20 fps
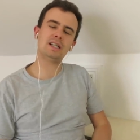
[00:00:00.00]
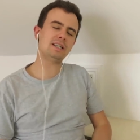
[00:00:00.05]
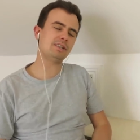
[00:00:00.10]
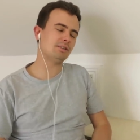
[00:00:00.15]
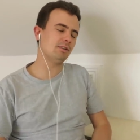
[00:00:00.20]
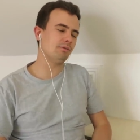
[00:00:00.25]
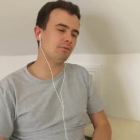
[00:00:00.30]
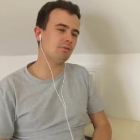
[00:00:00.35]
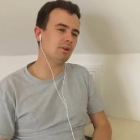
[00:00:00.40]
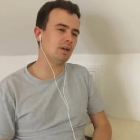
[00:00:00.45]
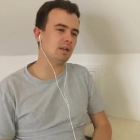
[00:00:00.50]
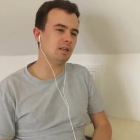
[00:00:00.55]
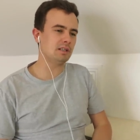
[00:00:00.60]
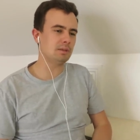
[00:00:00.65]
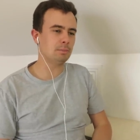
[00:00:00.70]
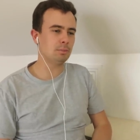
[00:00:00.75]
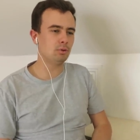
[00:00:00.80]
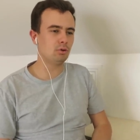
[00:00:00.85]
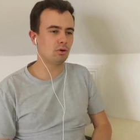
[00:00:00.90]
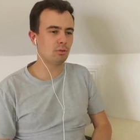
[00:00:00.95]
That's a
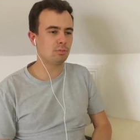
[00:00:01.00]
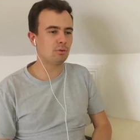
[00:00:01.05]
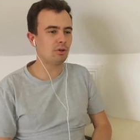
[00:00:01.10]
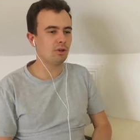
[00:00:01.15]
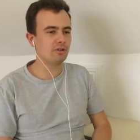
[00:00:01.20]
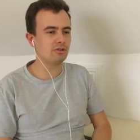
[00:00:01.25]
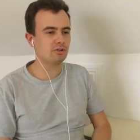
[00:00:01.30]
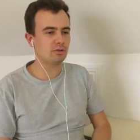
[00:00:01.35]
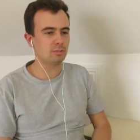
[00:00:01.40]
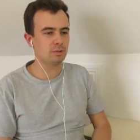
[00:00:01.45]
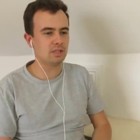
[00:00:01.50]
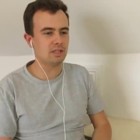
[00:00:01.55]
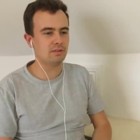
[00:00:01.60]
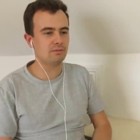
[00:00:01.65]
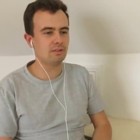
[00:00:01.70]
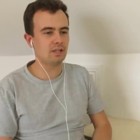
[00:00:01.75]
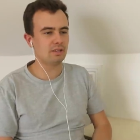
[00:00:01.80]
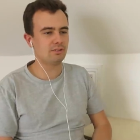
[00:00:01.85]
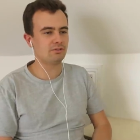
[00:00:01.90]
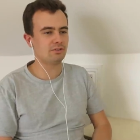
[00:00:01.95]
fairly poor price to be
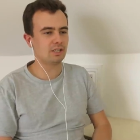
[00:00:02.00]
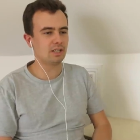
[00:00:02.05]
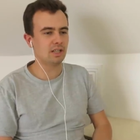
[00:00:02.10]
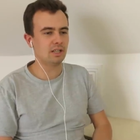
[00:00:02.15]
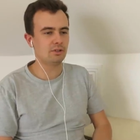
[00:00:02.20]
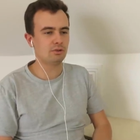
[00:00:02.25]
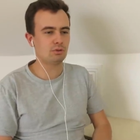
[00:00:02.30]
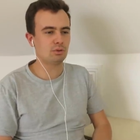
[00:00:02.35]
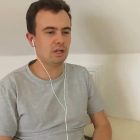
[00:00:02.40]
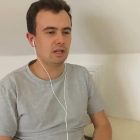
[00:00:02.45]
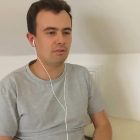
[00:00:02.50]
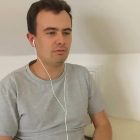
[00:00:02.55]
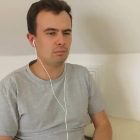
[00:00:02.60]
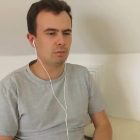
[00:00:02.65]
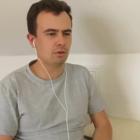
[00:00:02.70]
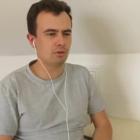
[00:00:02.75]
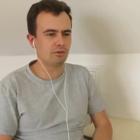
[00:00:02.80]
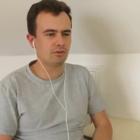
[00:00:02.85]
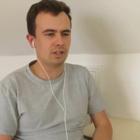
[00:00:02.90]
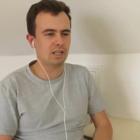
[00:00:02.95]
investing in 12
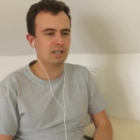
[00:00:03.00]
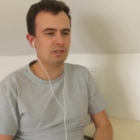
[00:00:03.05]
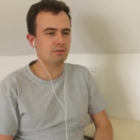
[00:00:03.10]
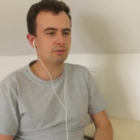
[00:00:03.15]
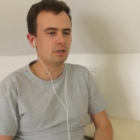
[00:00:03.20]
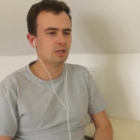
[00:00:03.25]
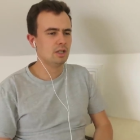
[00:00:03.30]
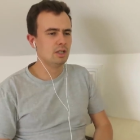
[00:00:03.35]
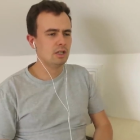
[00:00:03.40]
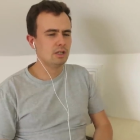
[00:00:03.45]
months out,